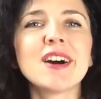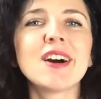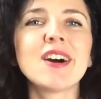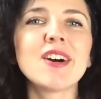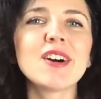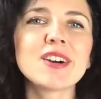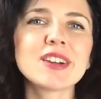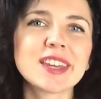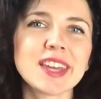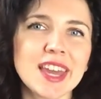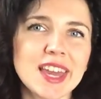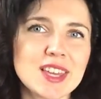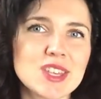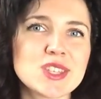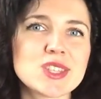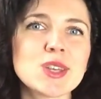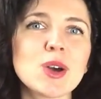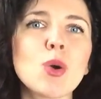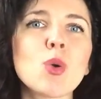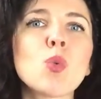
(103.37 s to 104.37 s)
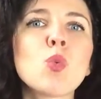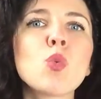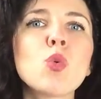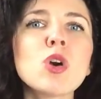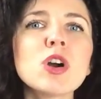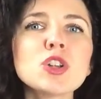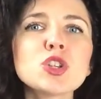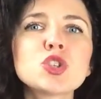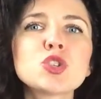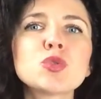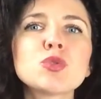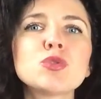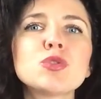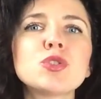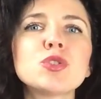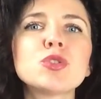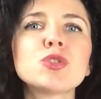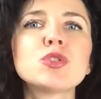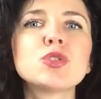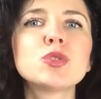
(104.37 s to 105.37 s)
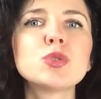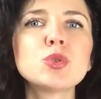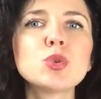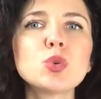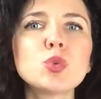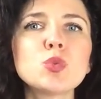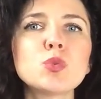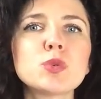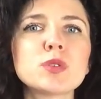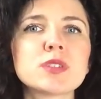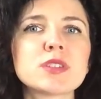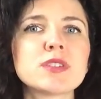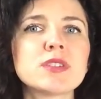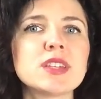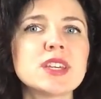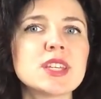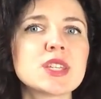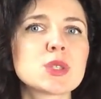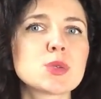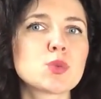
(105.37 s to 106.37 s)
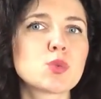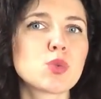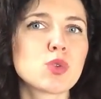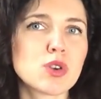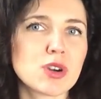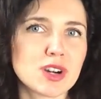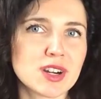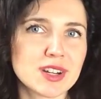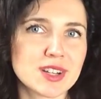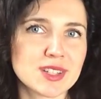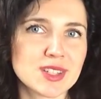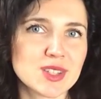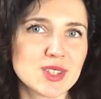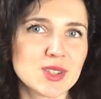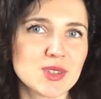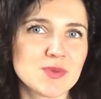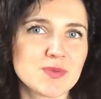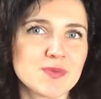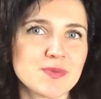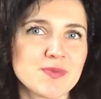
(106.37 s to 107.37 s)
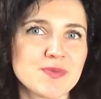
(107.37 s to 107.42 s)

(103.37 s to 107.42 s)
Okay, so what should you do with these words?